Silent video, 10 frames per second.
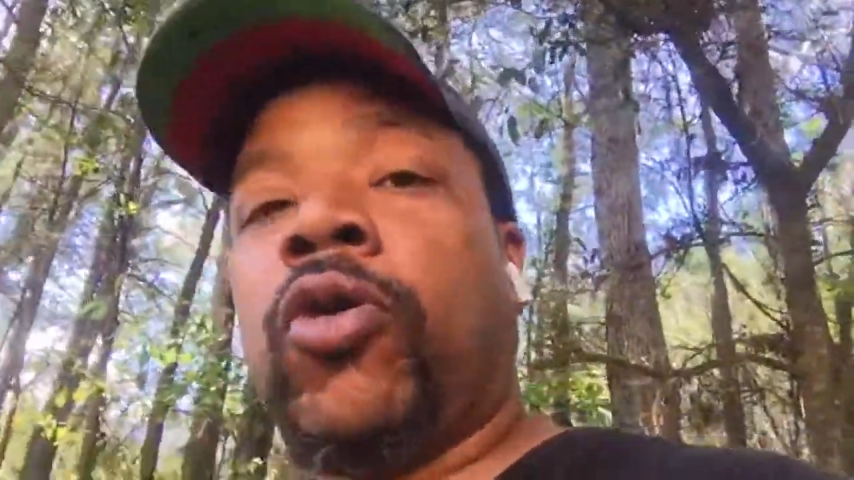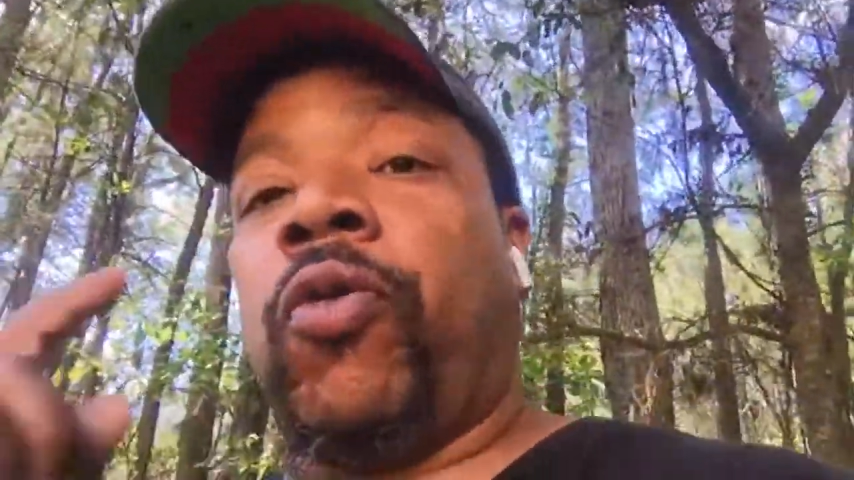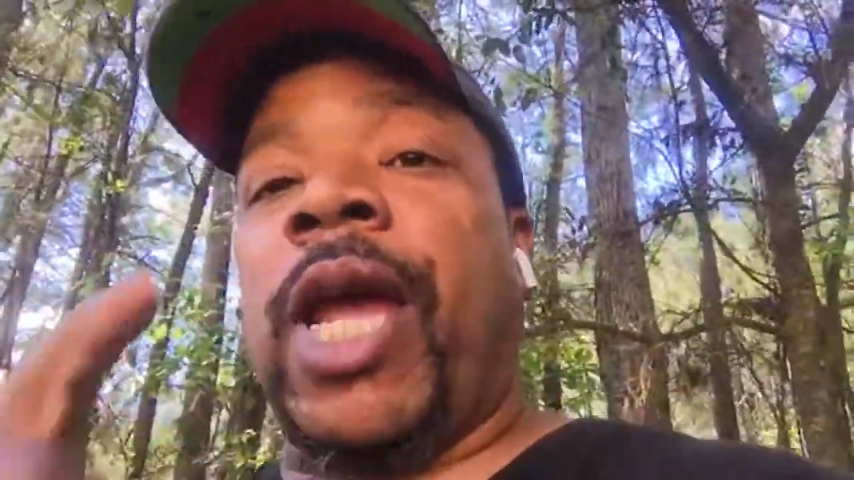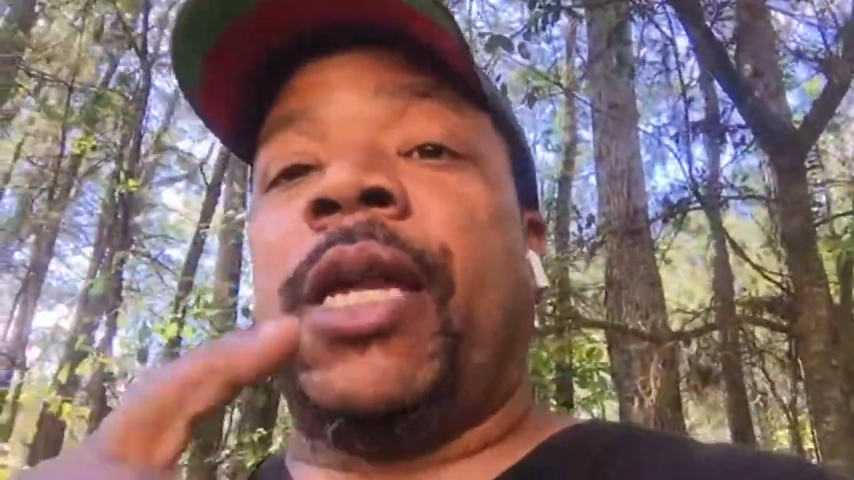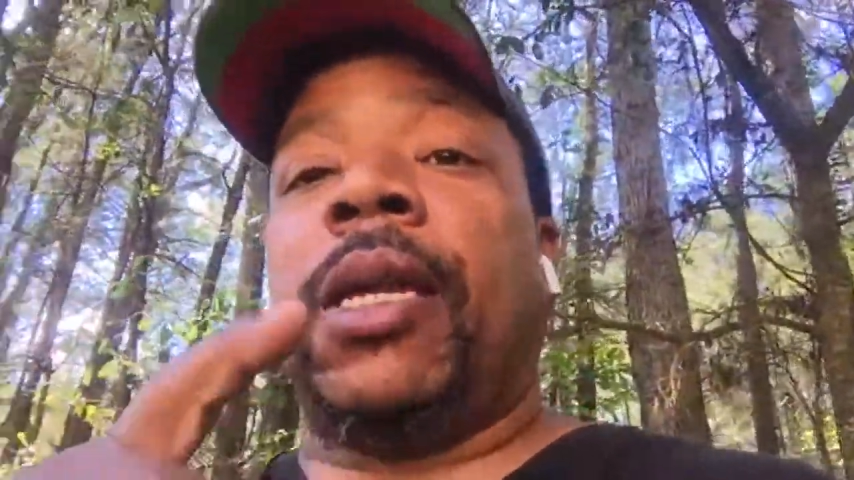
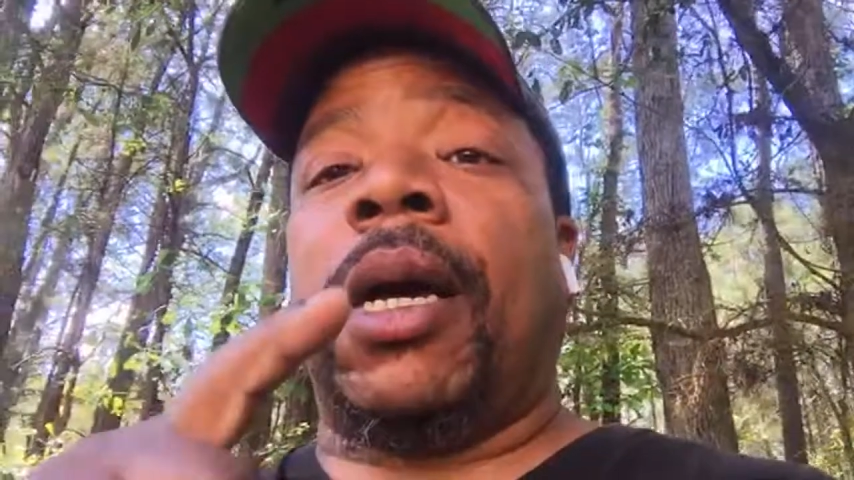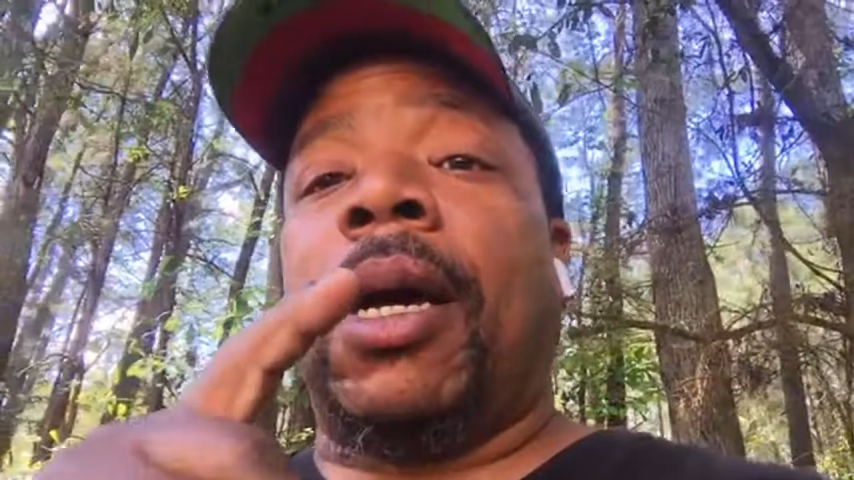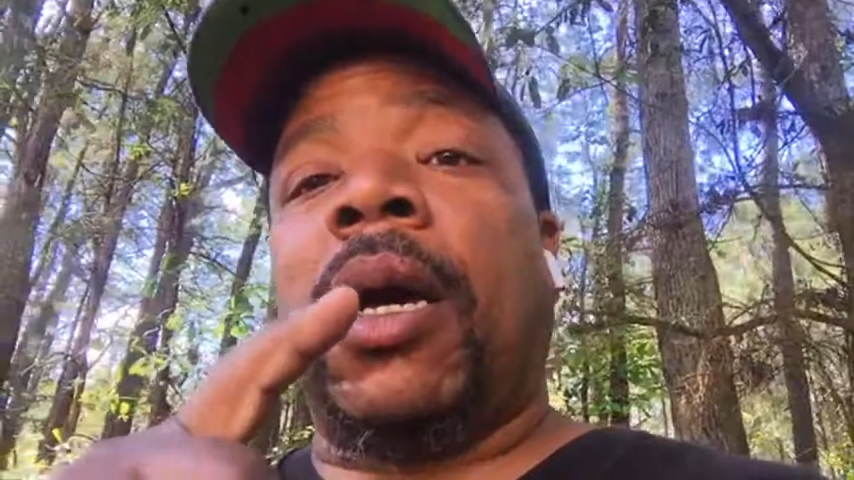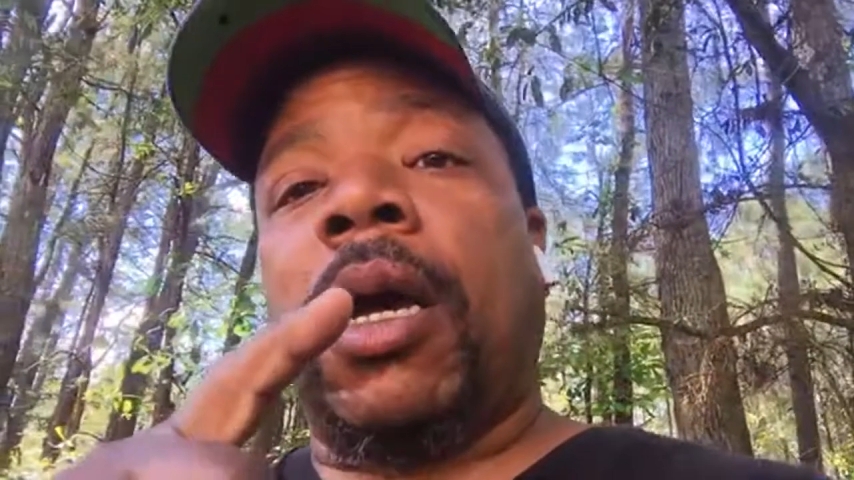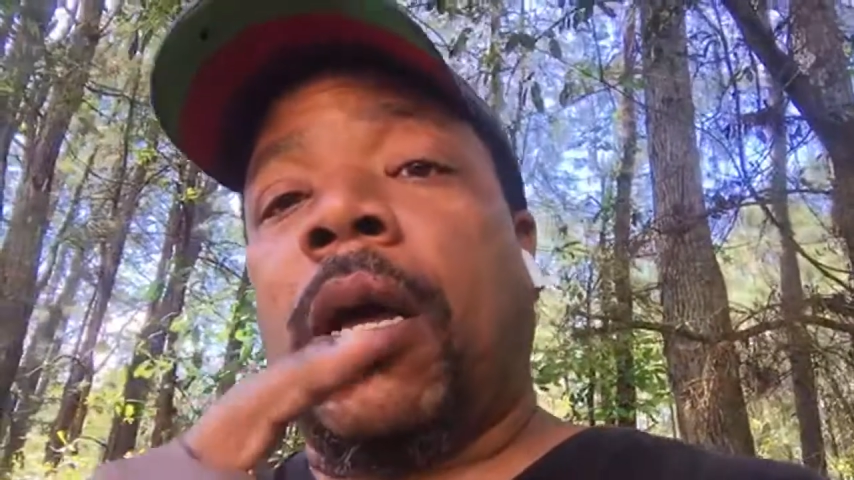Great
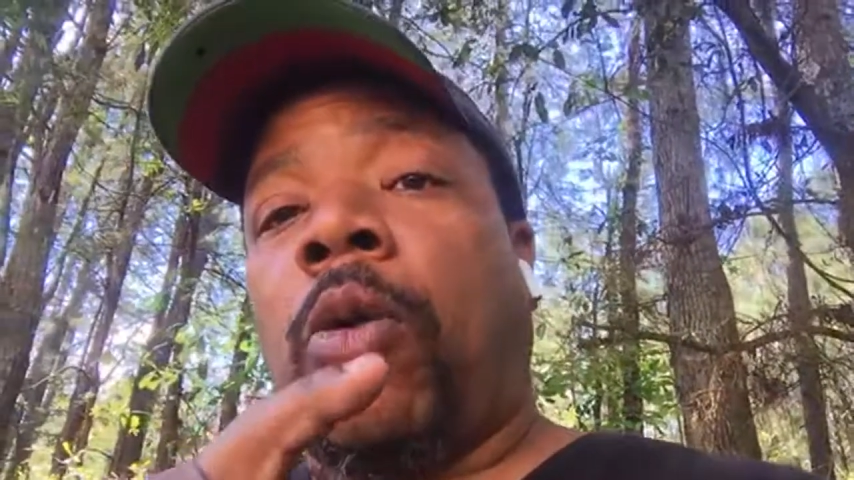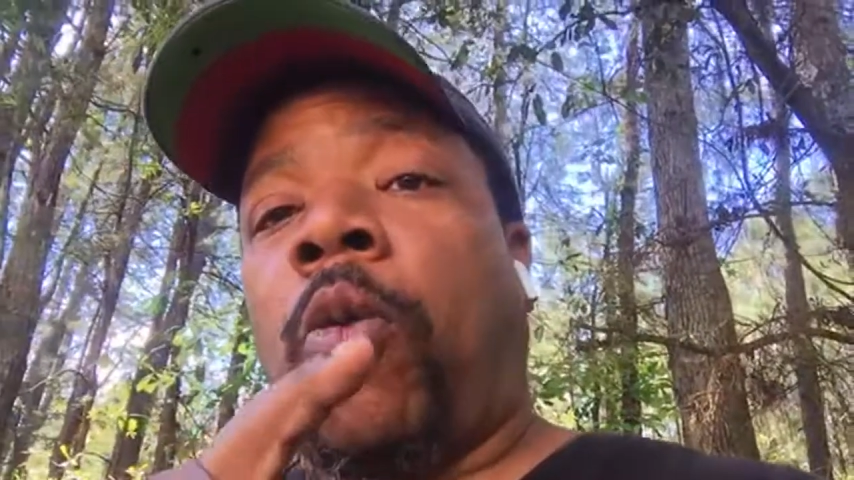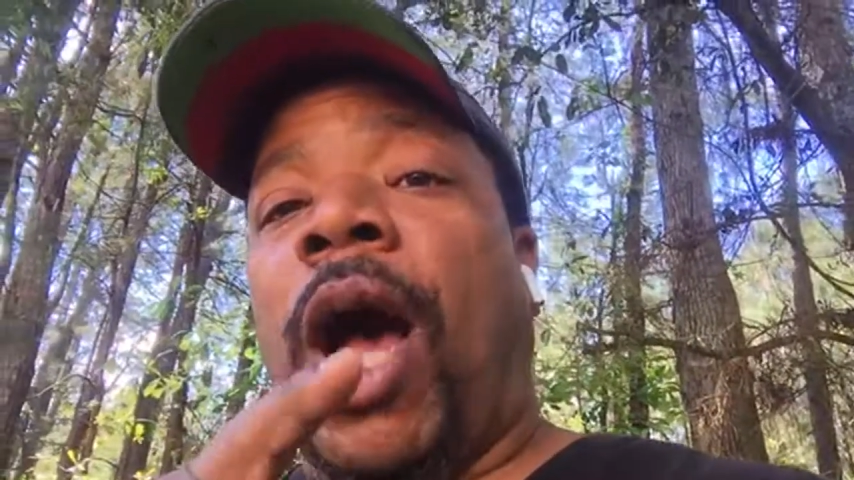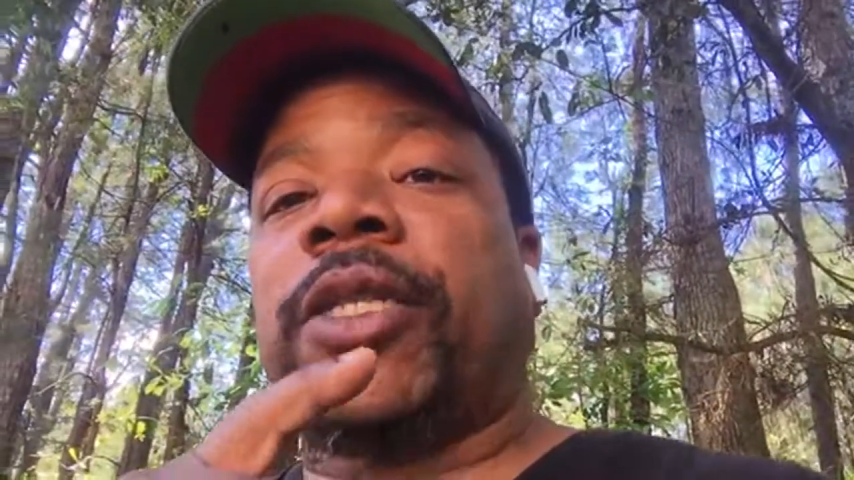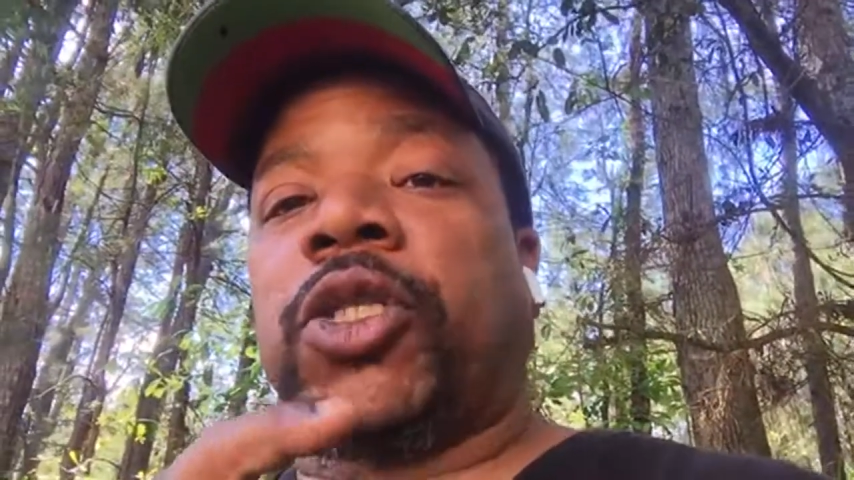
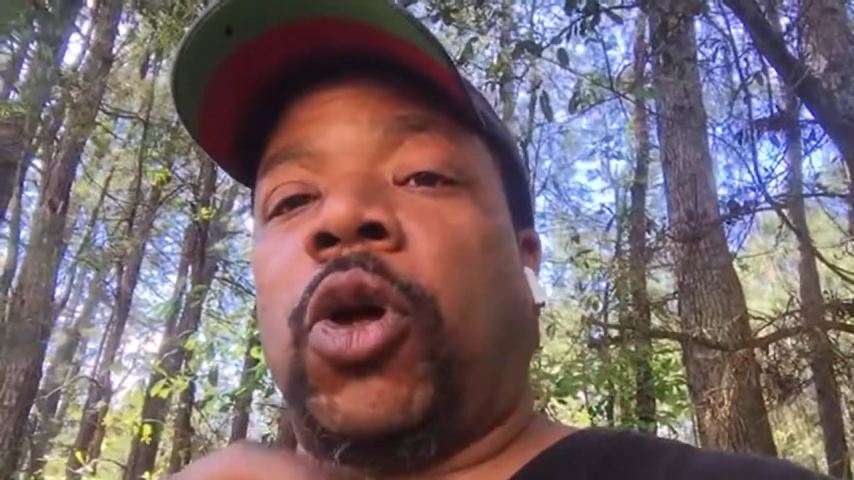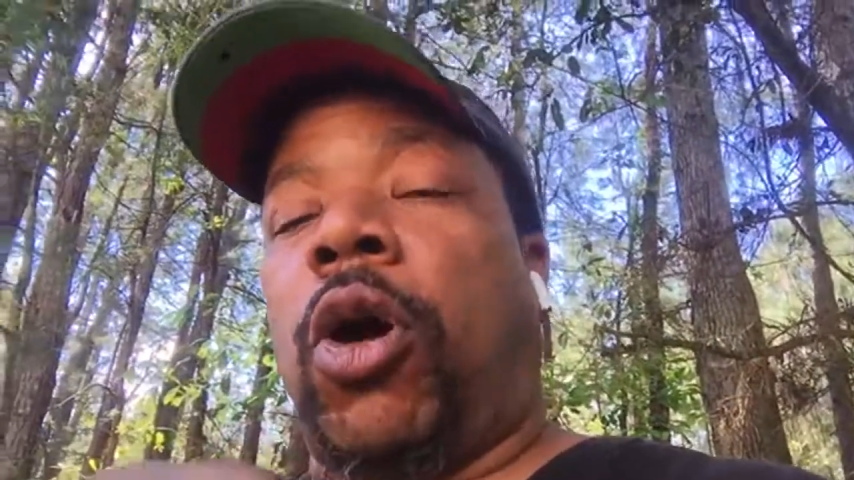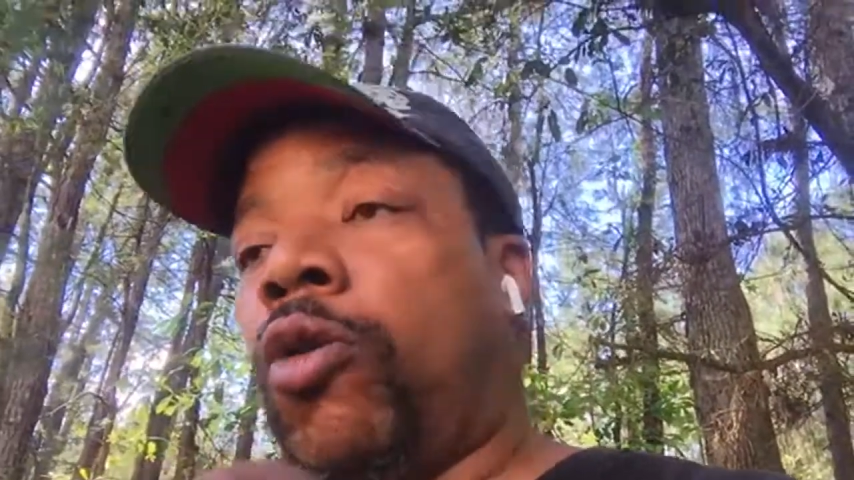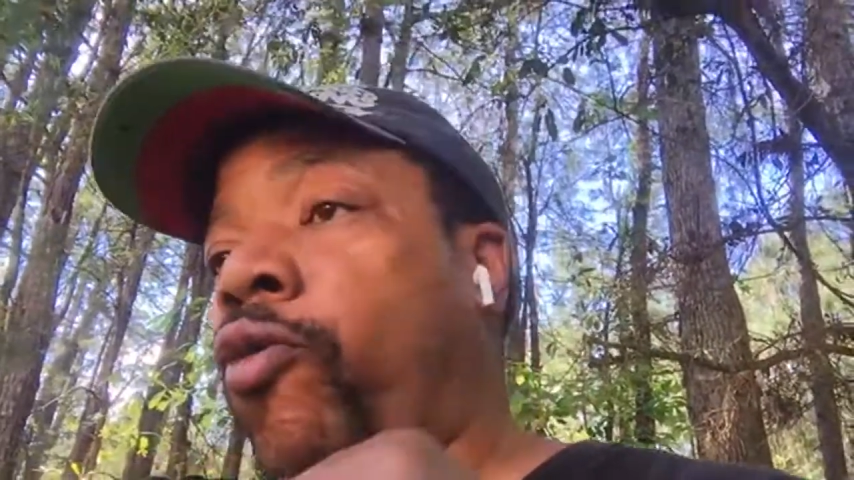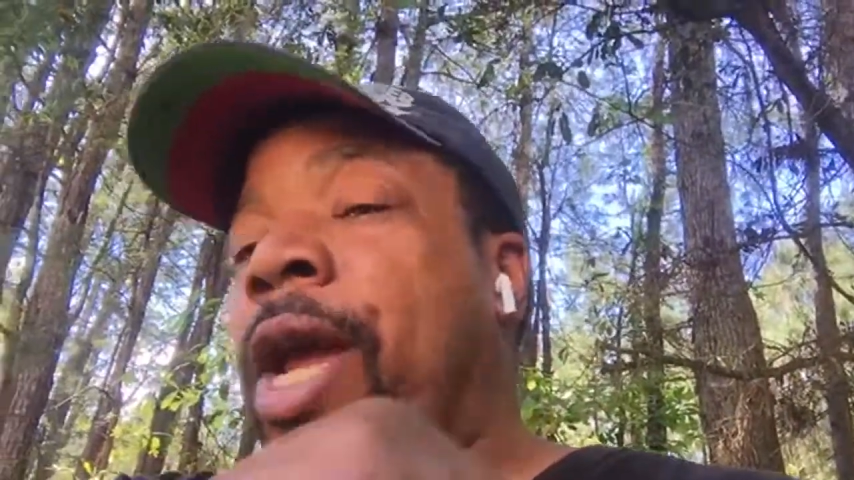watchdog.